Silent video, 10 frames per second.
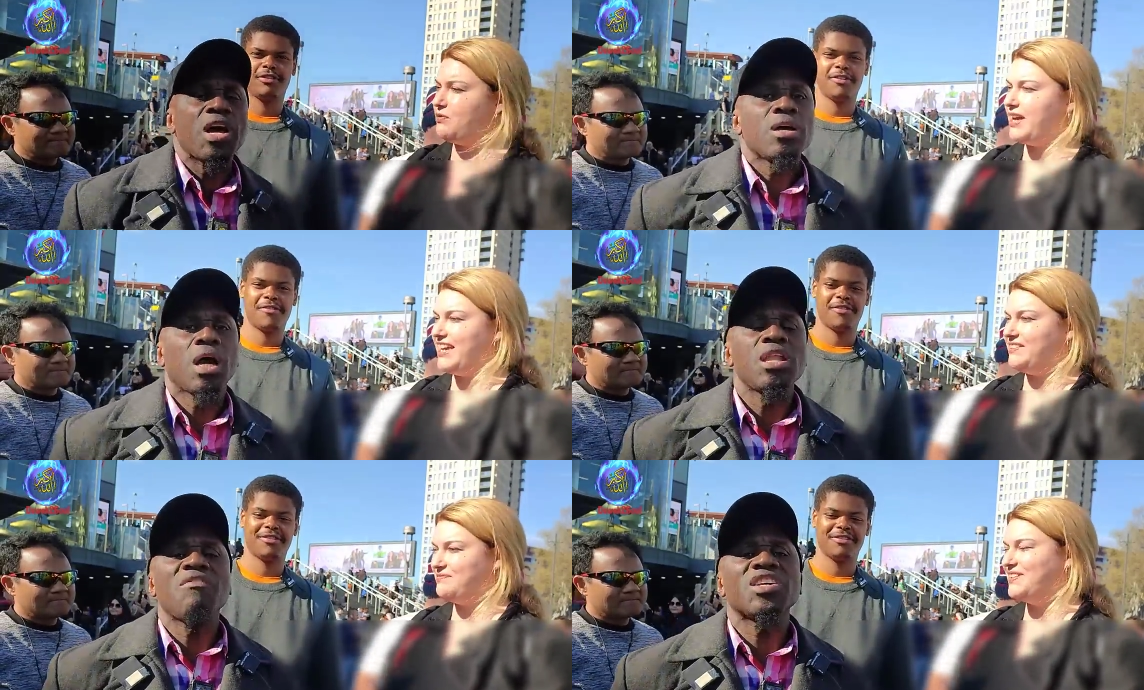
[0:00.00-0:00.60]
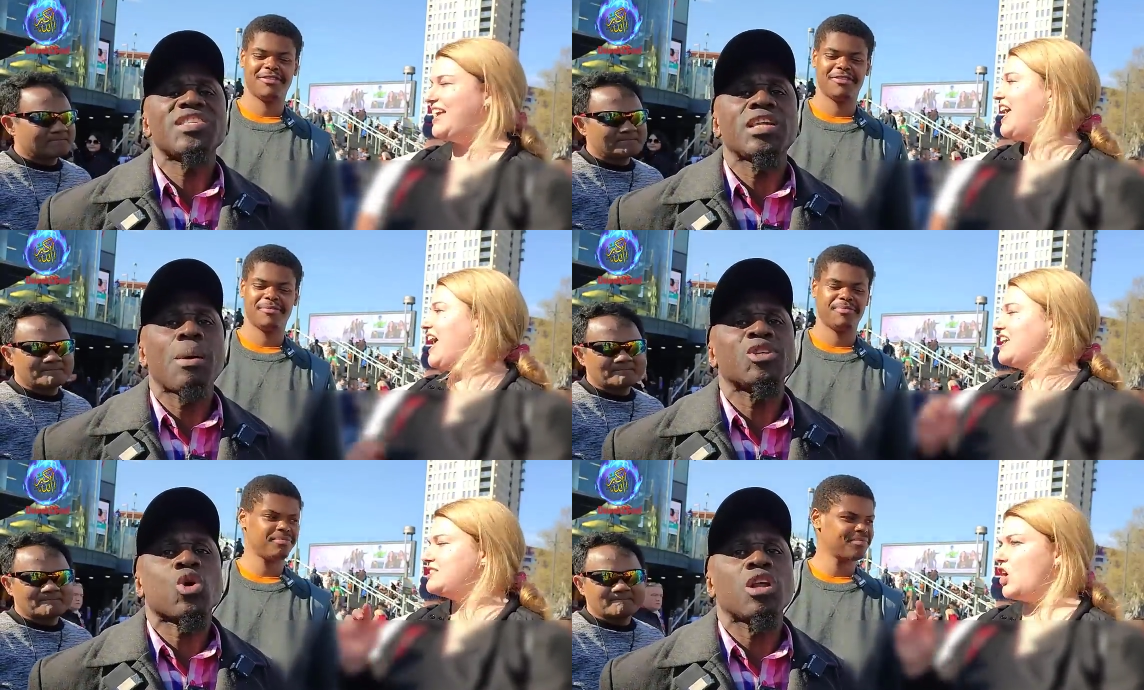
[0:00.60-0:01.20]
Speaker 1: anyway. I never said
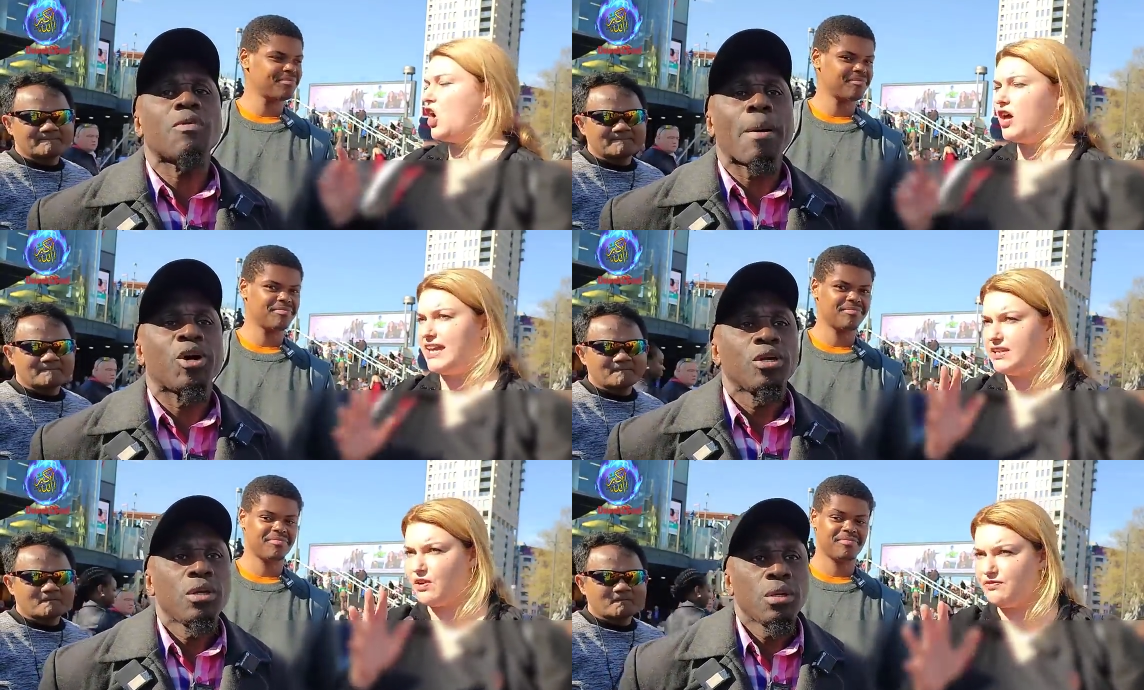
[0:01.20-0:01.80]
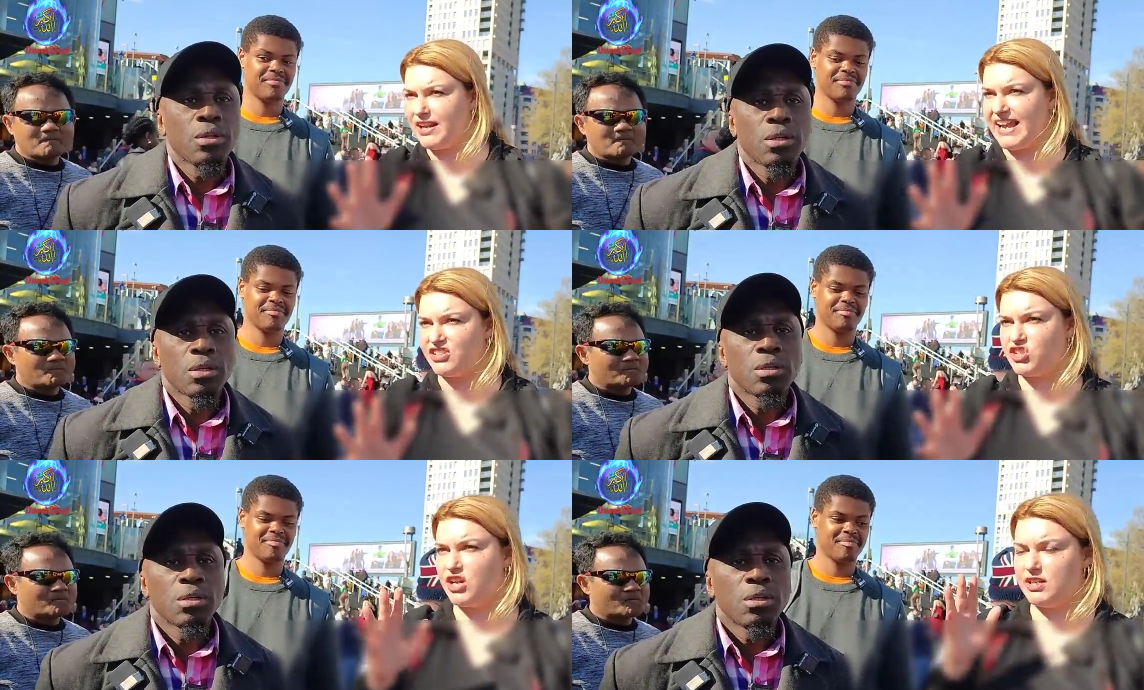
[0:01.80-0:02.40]
I'm a scholar of the Bible. In
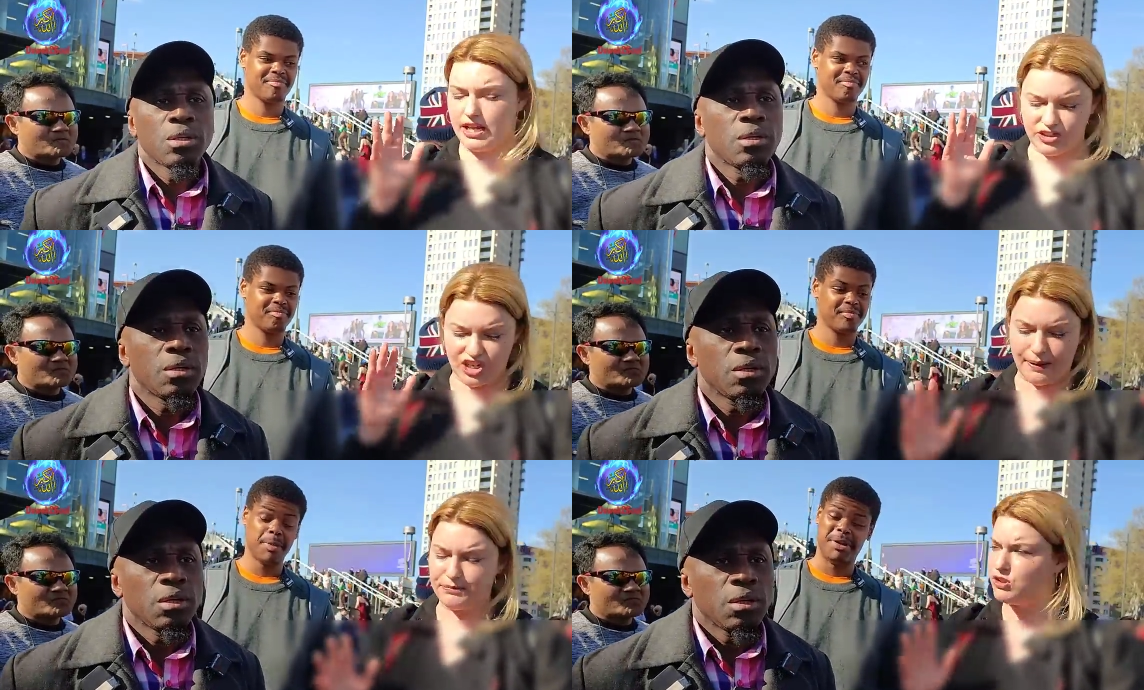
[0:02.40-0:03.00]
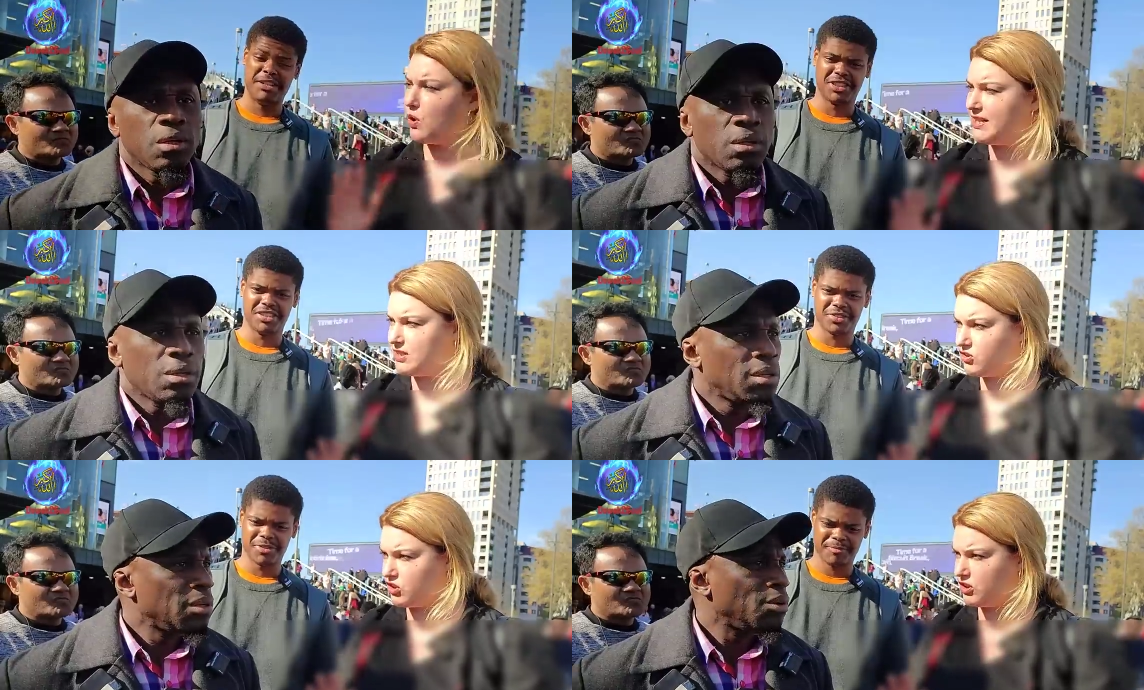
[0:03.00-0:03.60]
Revelation chapter
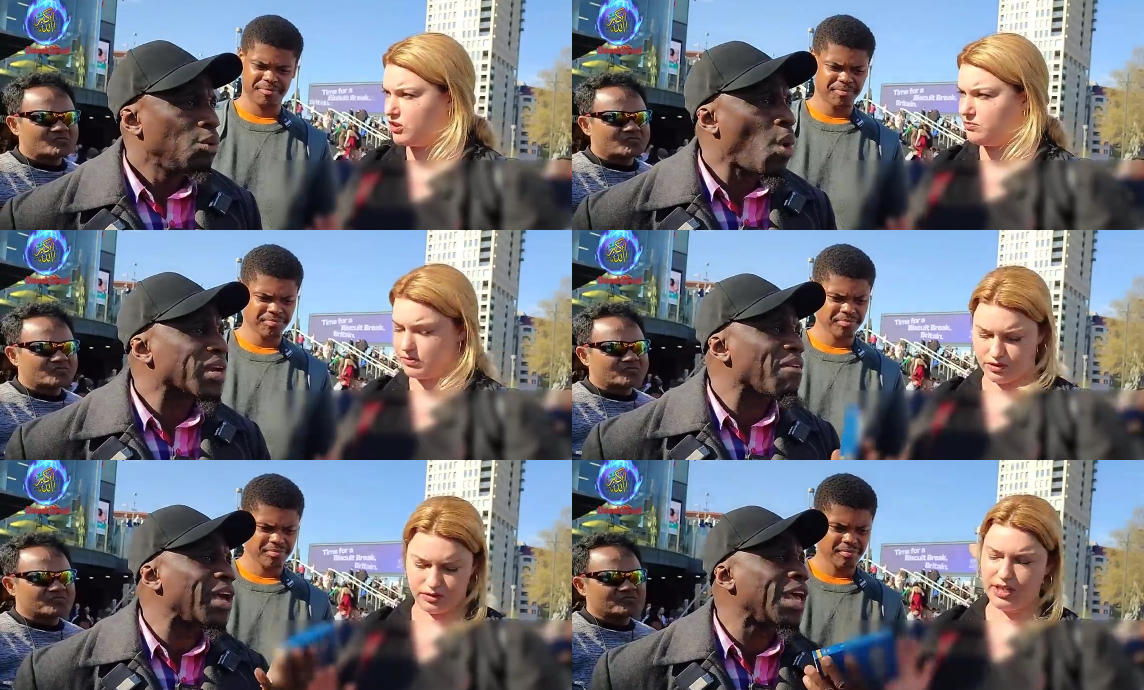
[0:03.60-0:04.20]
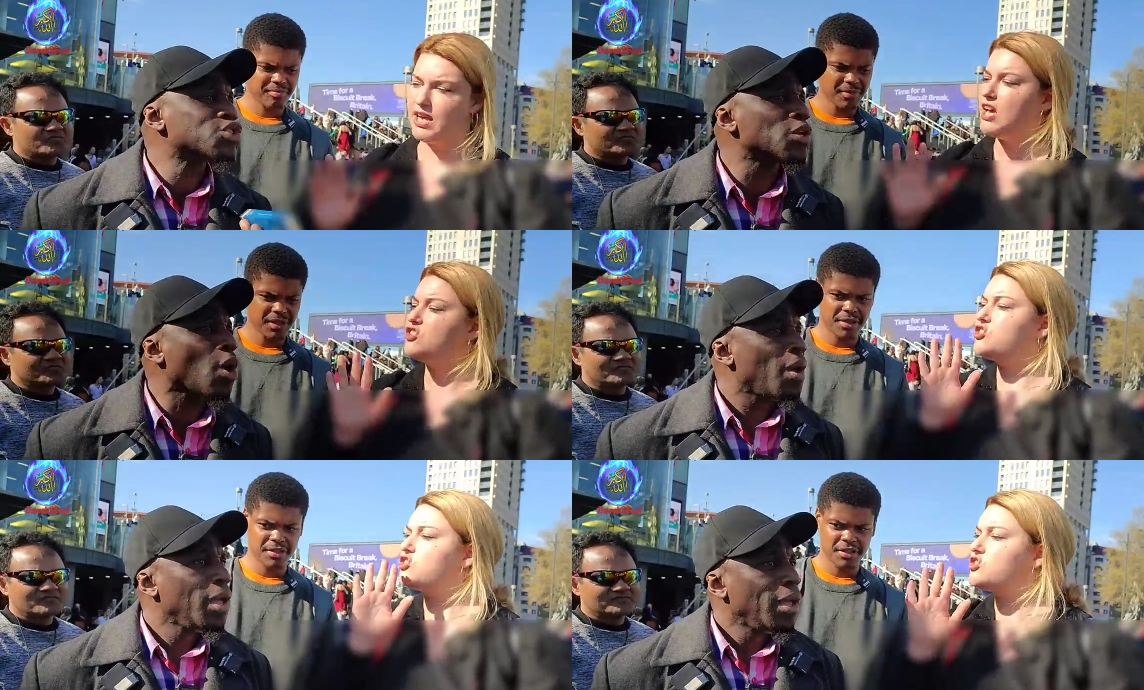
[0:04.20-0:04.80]
22. What Revelation?
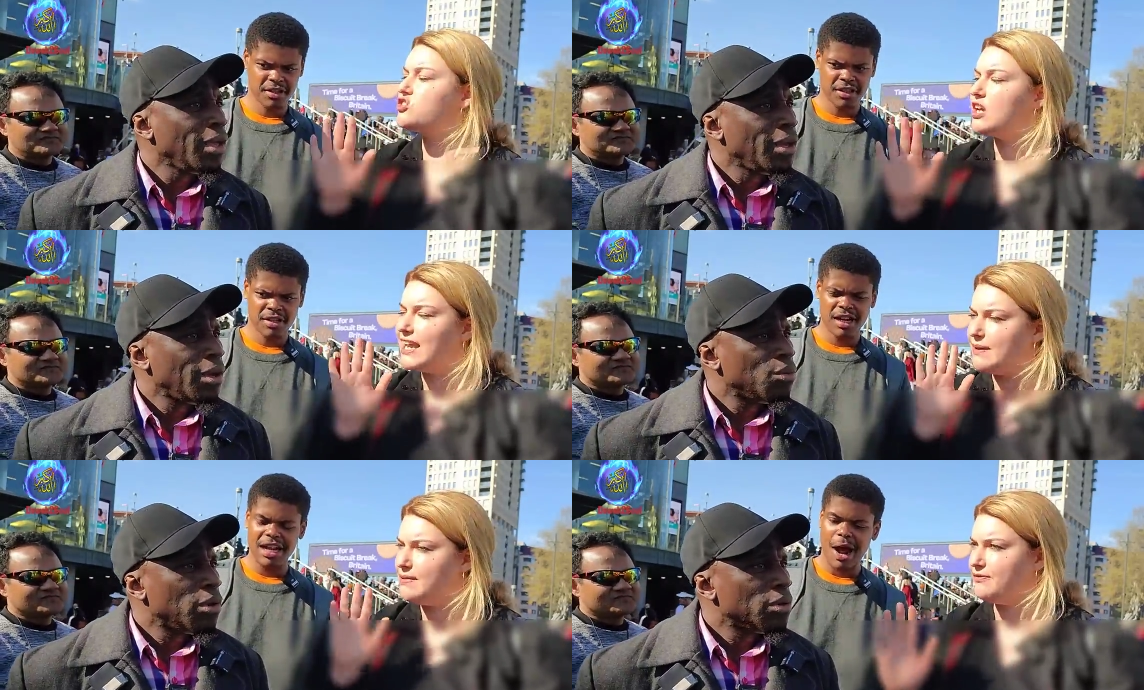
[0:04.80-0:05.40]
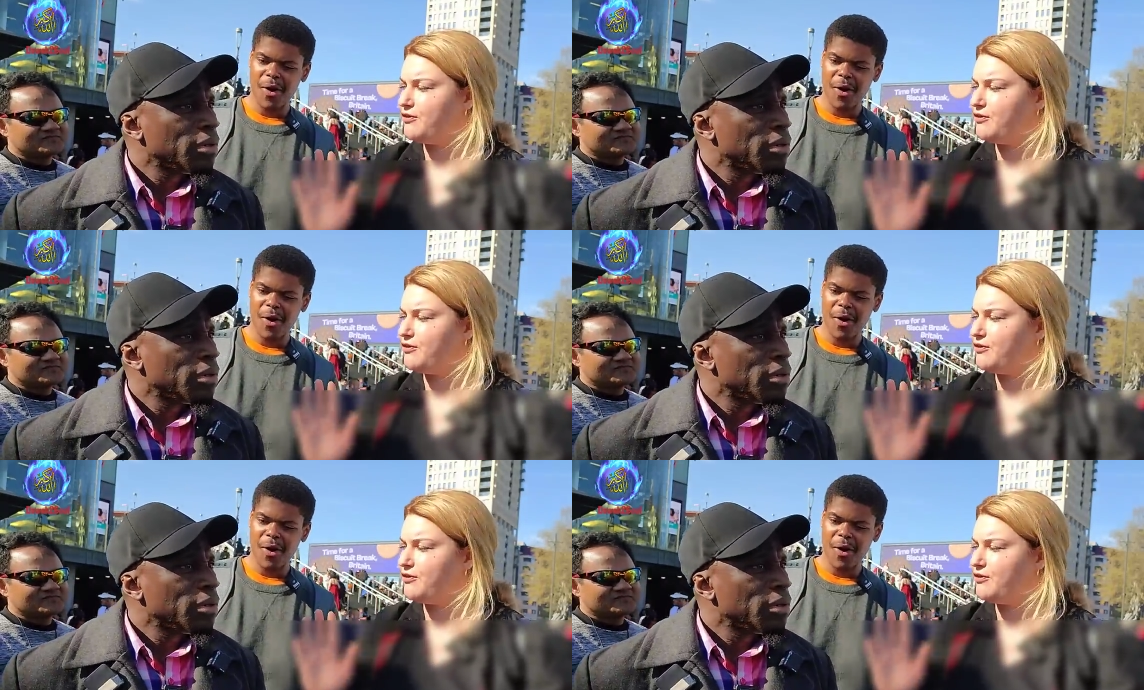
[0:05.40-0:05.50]
Let me